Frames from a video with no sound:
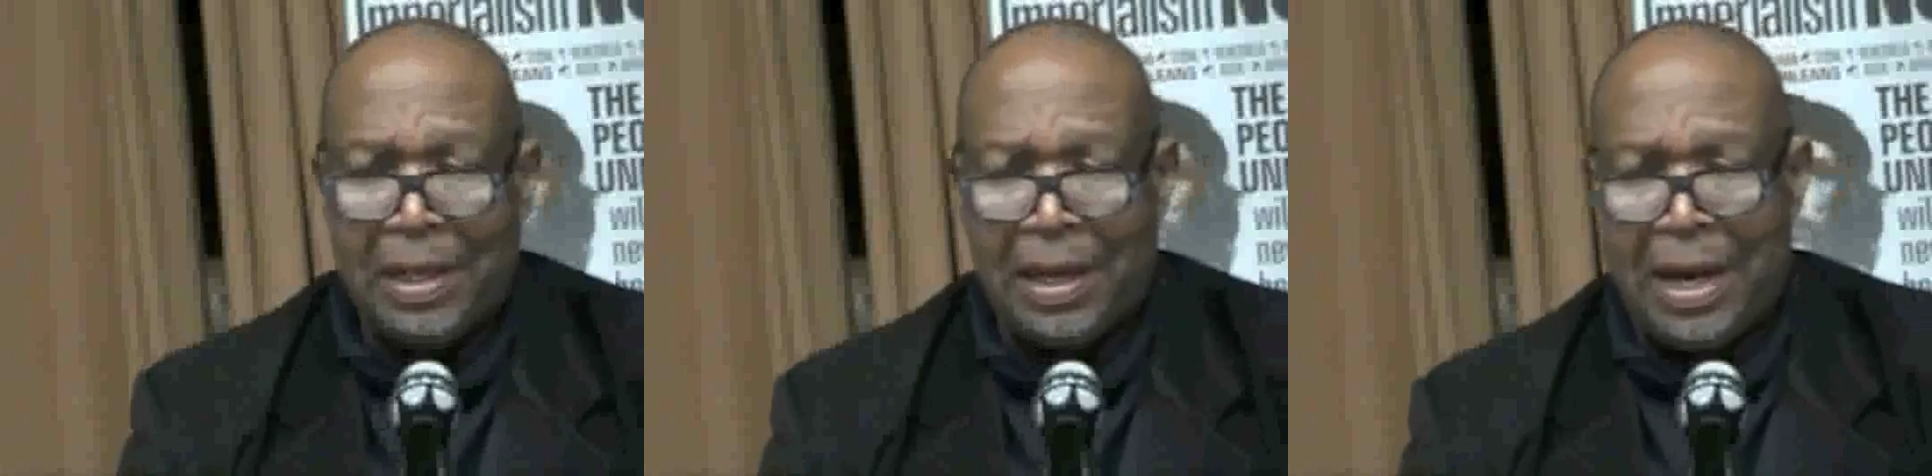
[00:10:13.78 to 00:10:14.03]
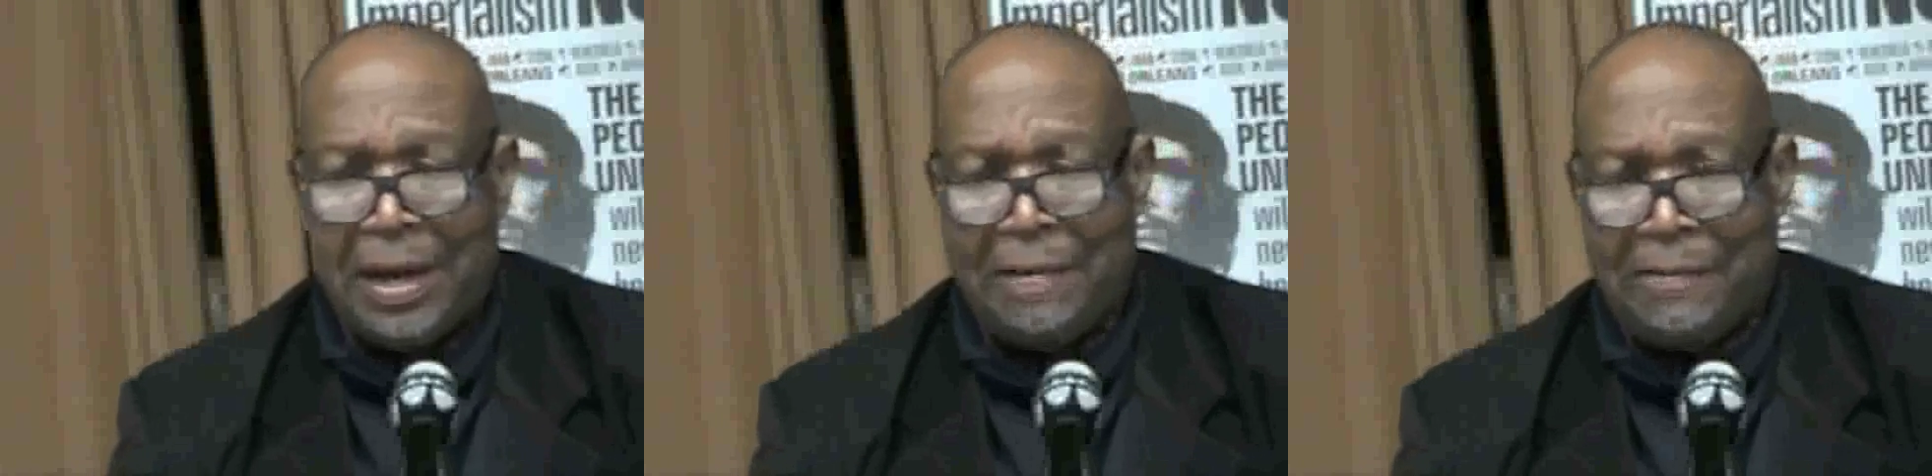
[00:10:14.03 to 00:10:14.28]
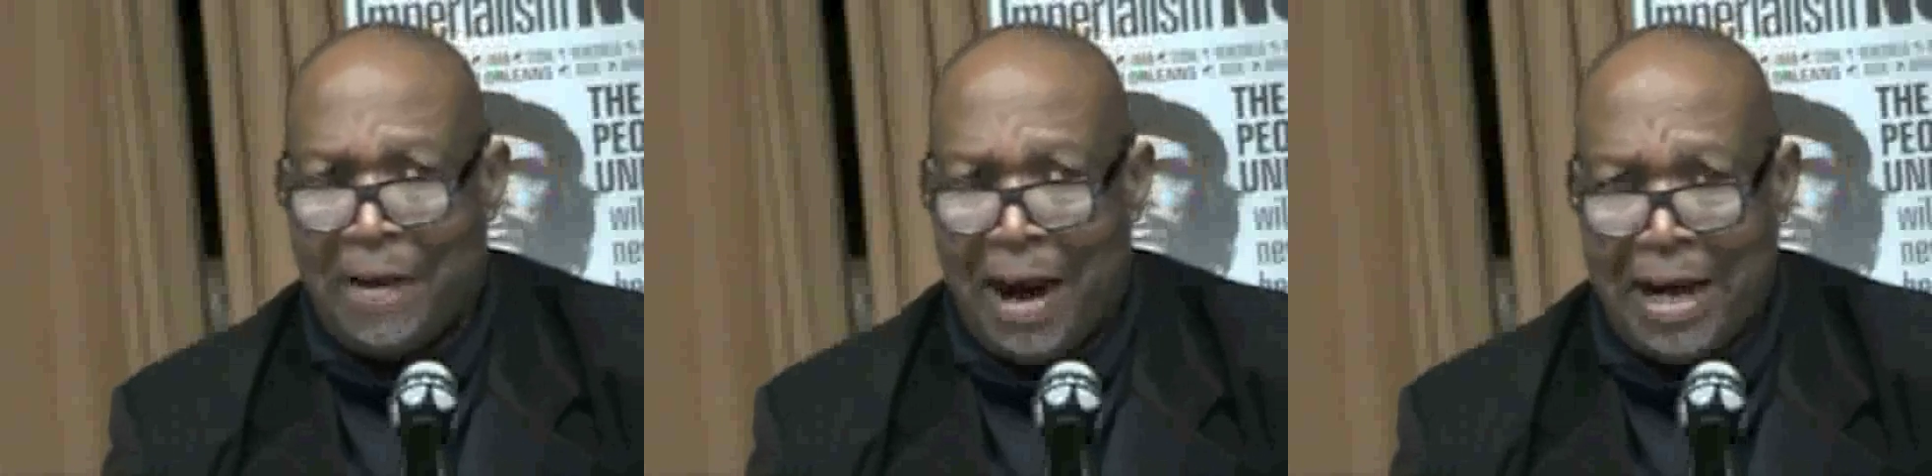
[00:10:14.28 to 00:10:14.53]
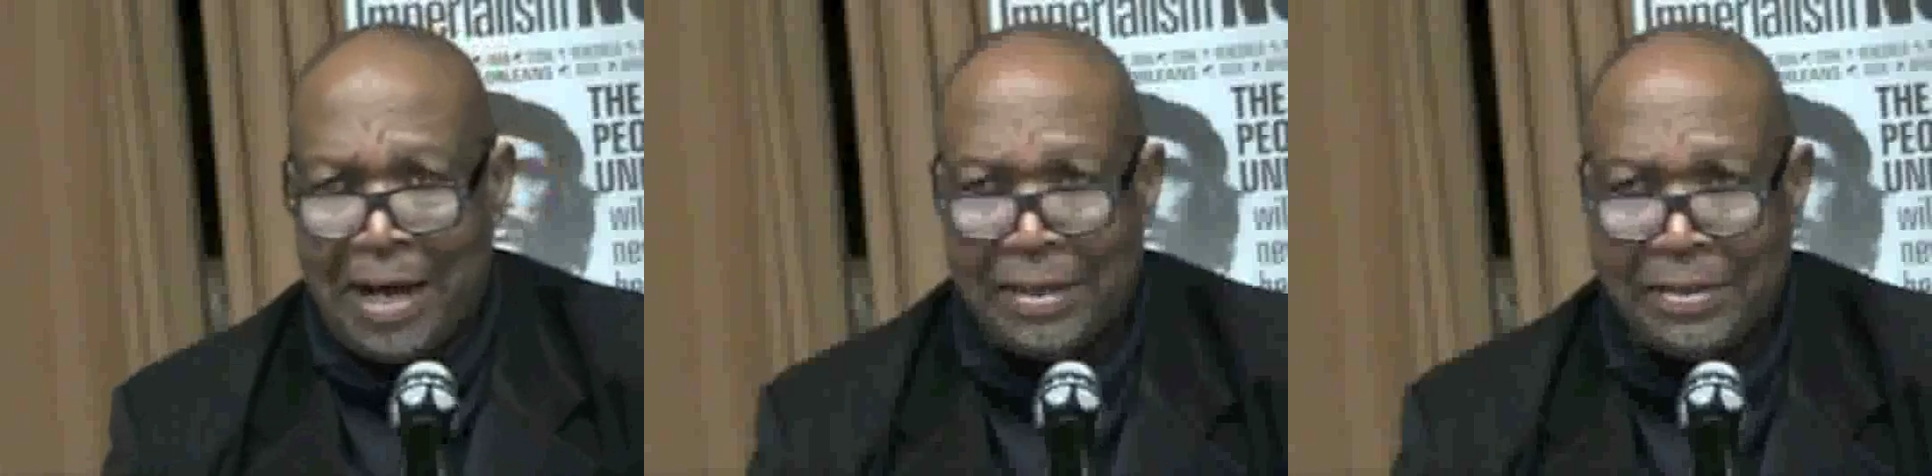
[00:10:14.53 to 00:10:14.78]
And in
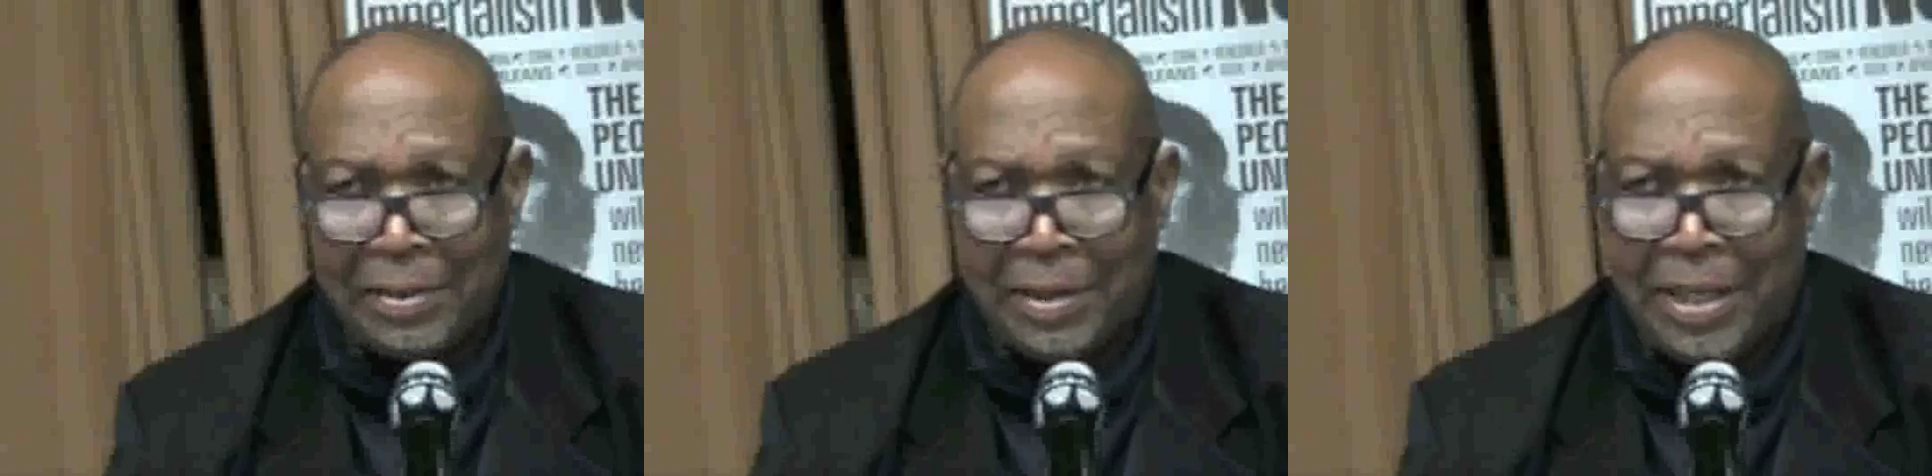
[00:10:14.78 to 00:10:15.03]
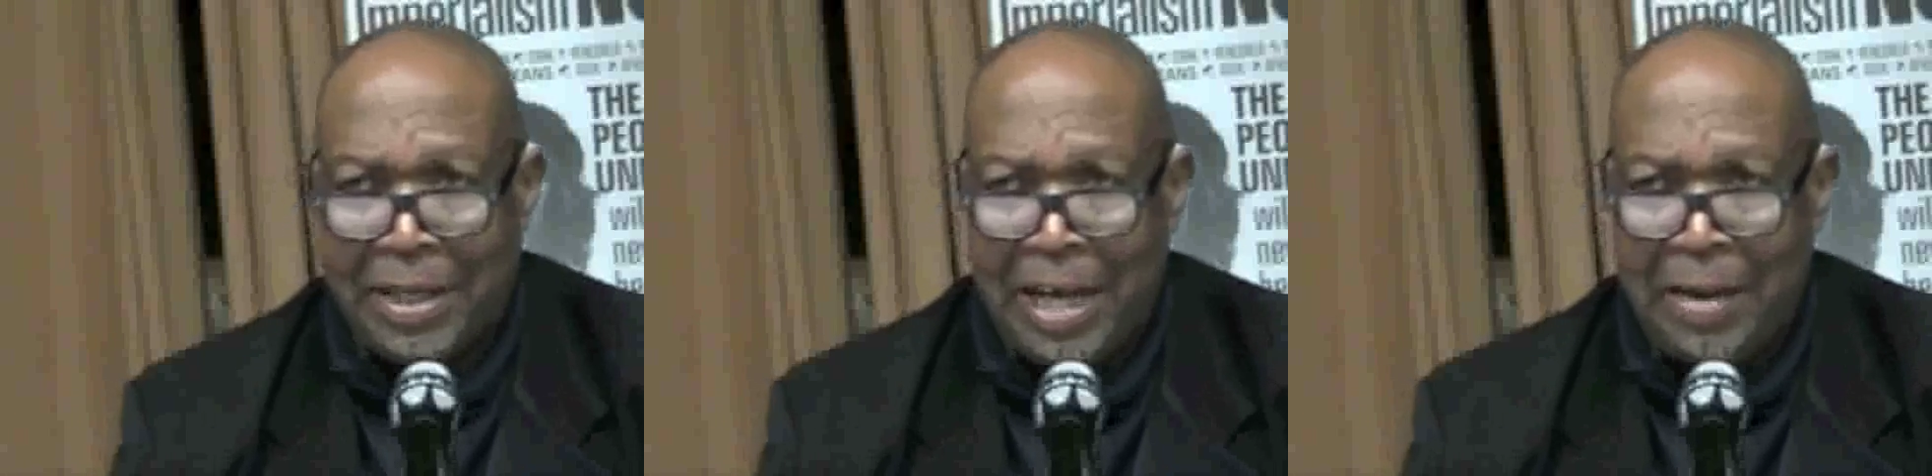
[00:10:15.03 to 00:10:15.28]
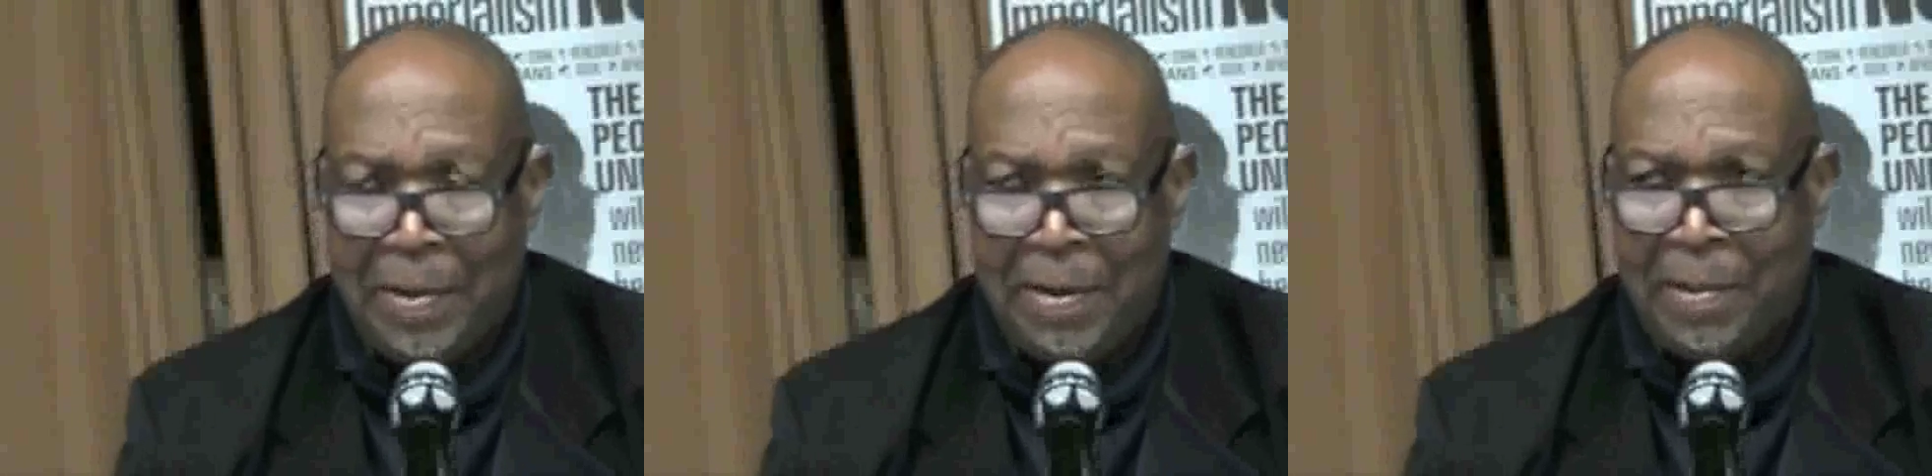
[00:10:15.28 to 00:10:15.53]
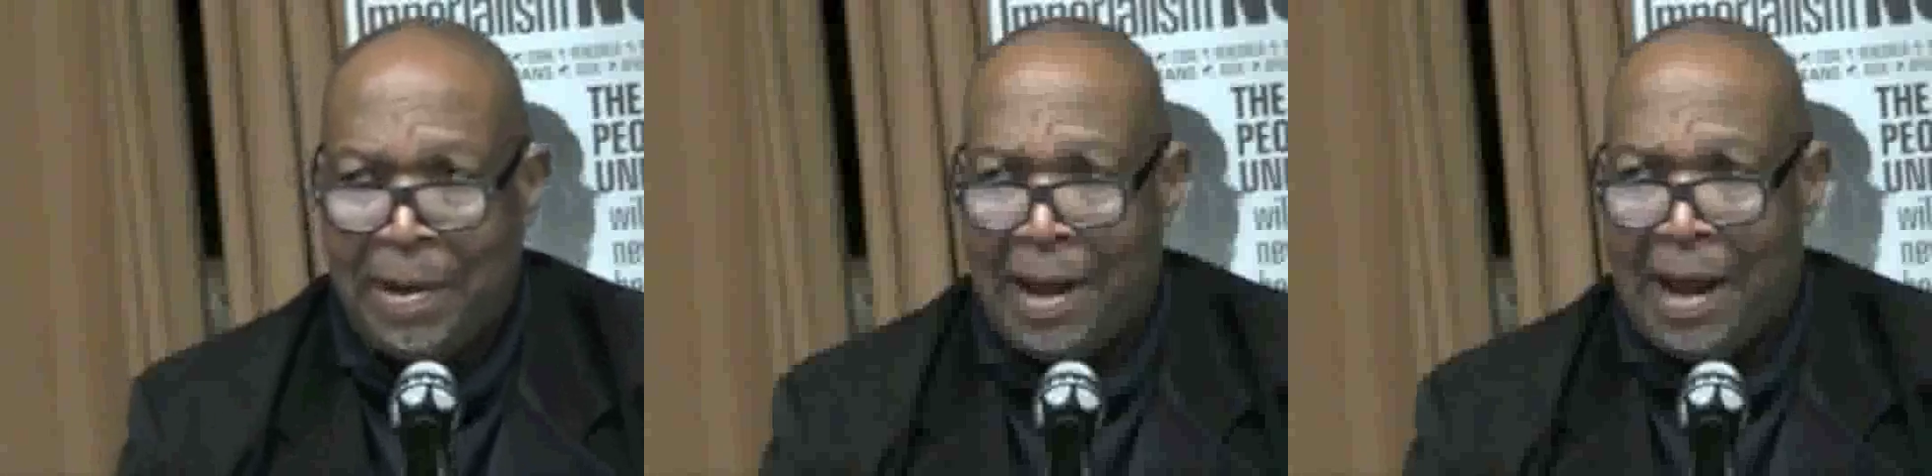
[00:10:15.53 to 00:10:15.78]
fighting to keep
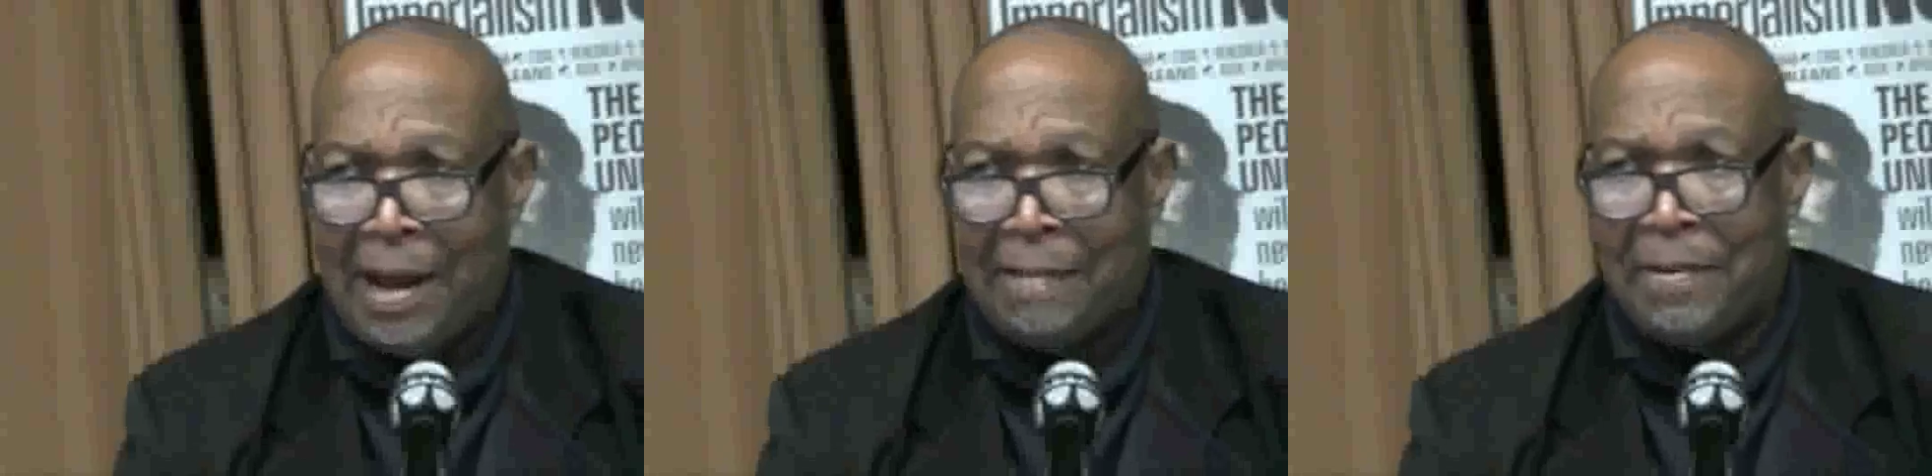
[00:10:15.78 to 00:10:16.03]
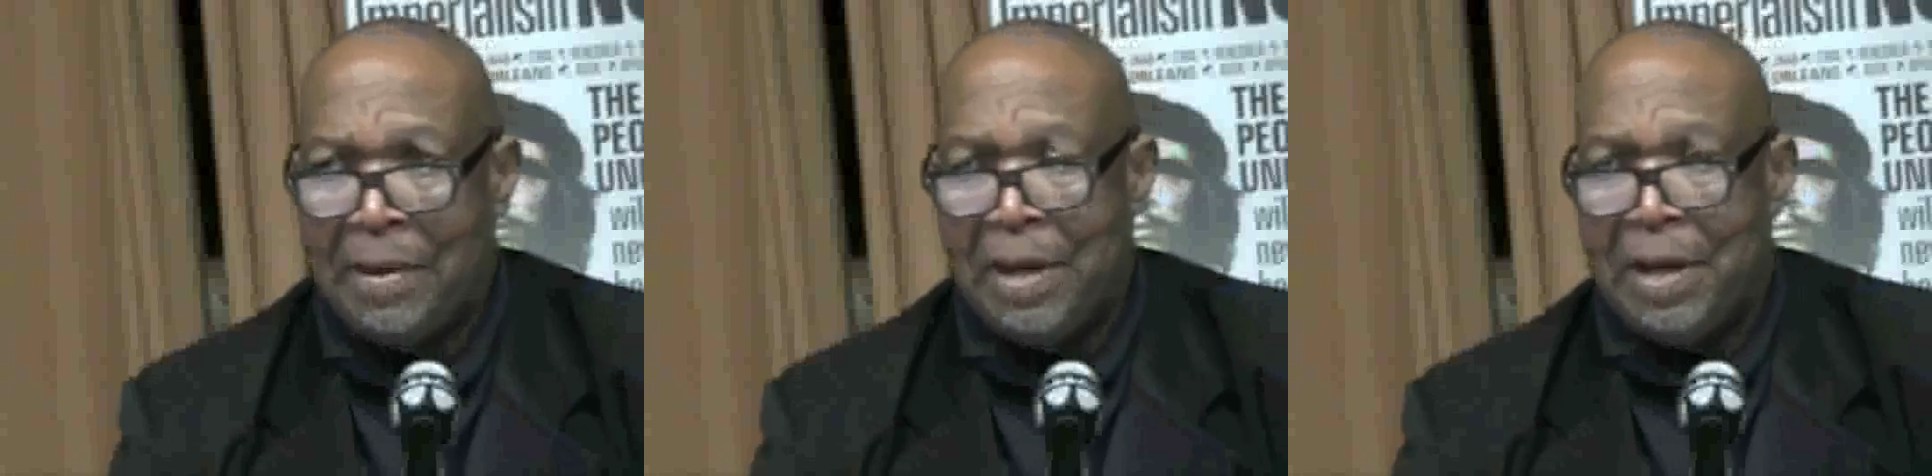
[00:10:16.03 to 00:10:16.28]
him alive,